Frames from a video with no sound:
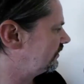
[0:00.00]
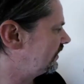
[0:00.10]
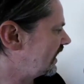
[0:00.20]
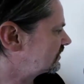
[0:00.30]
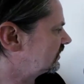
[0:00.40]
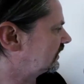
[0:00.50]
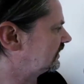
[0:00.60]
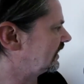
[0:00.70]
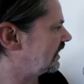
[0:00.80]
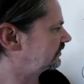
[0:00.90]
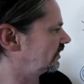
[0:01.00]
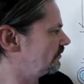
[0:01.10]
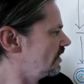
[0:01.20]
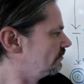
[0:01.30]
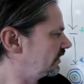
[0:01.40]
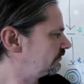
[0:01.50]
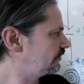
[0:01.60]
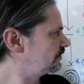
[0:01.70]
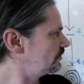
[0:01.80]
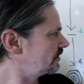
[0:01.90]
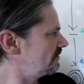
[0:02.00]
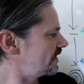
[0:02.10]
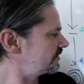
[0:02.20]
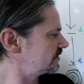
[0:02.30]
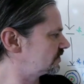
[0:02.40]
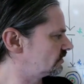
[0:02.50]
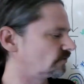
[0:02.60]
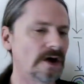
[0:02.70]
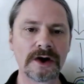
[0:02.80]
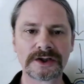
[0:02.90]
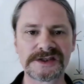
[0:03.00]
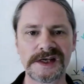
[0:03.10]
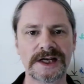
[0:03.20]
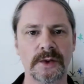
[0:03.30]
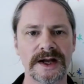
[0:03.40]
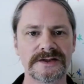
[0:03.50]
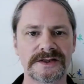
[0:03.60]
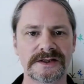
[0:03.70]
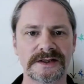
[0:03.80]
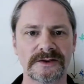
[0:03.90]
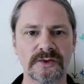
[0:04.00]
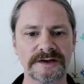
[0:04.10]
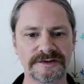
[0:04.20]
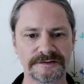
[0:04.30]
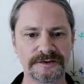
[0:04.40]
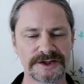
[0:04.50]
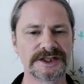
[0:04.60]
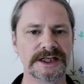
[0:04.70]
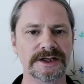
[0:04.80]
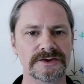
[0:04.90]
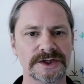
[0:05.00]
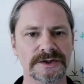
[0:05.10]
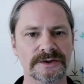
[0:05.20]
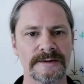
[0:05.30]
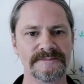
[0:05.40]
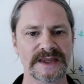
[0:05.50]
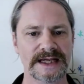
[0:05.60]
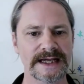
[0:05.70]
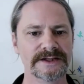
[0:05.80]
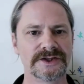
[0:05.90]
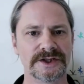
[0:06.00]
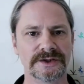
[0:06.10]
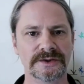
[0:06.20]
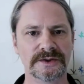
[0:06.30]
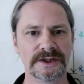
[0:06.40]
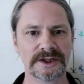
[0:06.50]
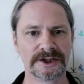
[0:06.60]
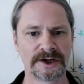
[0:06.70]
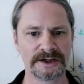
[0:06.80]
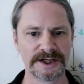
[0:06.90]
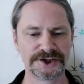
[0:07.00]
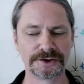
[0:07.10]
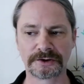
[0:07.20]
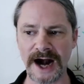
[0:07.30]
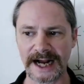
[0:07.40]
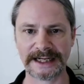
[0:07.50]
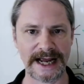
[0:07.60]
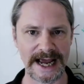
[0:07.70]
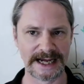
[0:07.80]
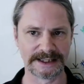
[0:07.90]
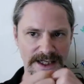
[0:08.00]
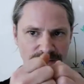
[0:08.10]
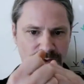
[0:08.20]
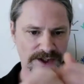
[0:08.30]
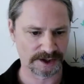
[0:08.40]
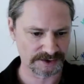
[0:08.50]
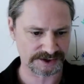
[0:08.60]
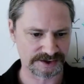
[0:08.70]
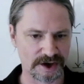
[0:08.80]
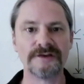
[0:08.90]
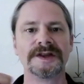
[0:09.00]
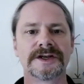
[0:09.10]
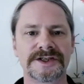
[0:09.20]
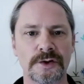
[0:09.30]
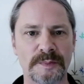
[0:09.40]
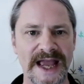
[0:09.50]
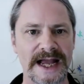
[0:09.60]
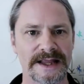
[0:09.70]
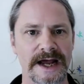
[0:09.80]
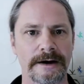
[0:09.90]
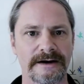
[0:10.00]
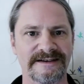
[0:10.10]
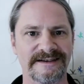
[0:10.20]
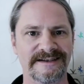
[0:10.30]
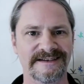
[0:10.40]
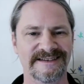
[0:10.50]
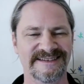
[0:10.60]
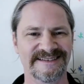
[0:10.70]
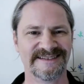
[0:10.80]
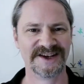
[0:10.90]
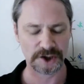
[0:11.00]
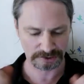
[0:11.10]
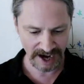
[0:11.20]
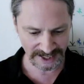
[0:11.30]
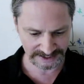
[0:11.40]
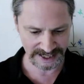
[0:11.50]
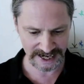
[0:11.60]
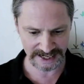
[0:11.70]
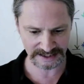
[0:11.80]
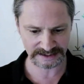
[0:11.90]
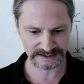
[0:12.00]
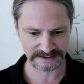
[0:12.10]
That's to get the outcome. But if you do the methods in the wrong sequence, what if the first thing you do is you is you crack an egg and then you put it on the stove and there's no pan there? You crack an egg,